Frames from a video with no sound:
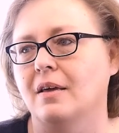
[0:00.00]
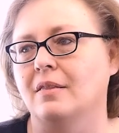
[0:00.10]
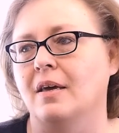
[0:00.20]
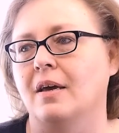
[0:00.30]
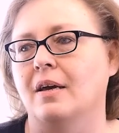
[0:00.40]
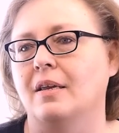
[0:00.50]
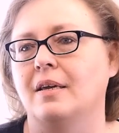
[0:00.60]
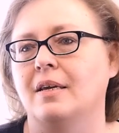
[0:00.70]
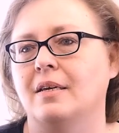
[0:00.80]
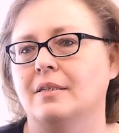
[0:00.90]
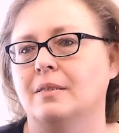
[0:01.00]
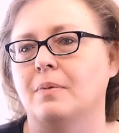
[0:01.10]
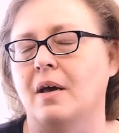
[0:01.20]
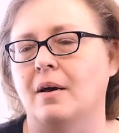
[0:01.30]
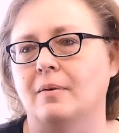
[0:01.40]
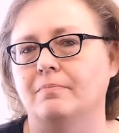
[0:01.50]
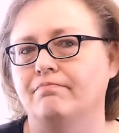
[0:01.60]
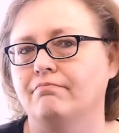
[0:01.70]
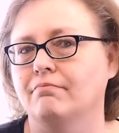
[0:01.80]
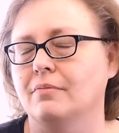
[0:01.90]
that he is
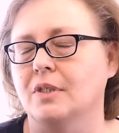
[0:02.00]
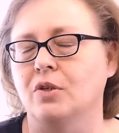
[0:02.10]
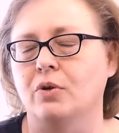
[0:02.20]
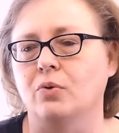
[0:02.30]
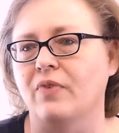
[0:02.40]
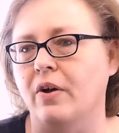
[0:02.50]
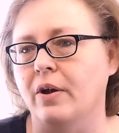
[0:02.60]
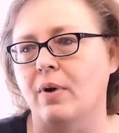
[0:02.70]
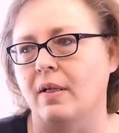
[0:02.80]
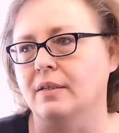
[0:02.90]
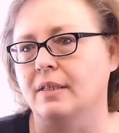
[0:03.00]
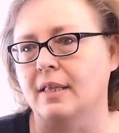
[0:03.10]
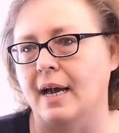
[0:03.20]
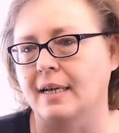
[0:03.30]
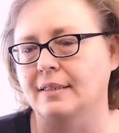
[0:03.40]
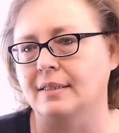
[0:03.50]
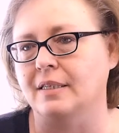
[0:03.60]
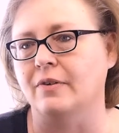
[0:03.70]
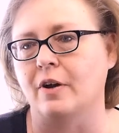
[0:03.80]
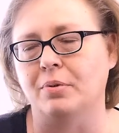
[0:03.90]
doing very well in class. He's
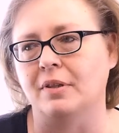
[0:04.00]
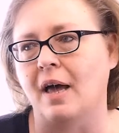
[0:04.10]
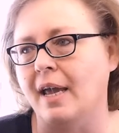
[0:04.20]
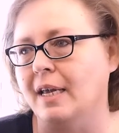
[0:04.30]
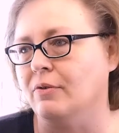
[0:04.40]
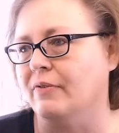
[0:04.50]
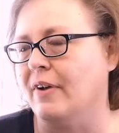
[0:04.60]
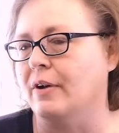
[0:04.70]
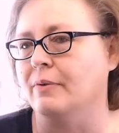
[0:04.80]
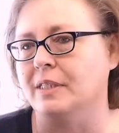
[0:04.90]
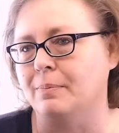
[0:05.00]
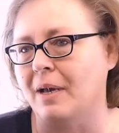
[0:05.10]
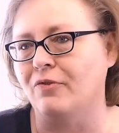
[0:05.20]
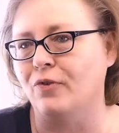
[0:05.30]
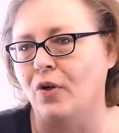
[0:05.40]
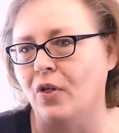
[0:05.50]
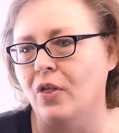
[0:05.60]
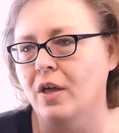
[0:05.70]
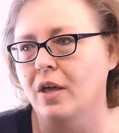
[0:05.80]
very polite and very respectful.